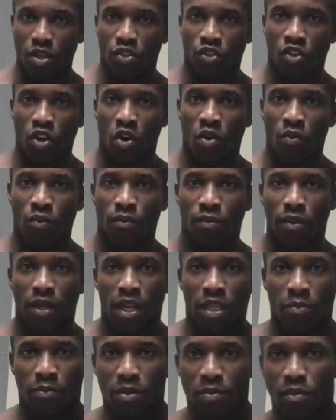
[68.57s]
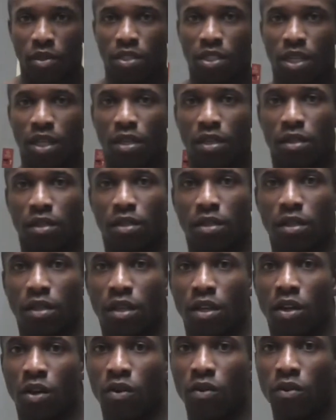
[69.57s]
So that's pretty much it,
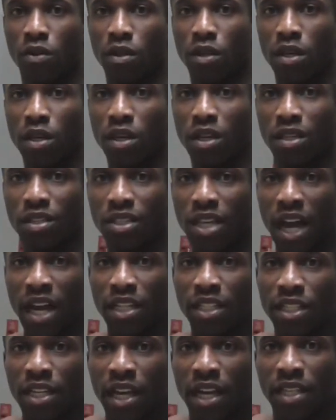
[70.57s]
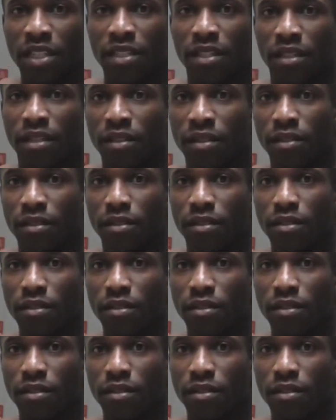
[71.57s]
you know. Side chest,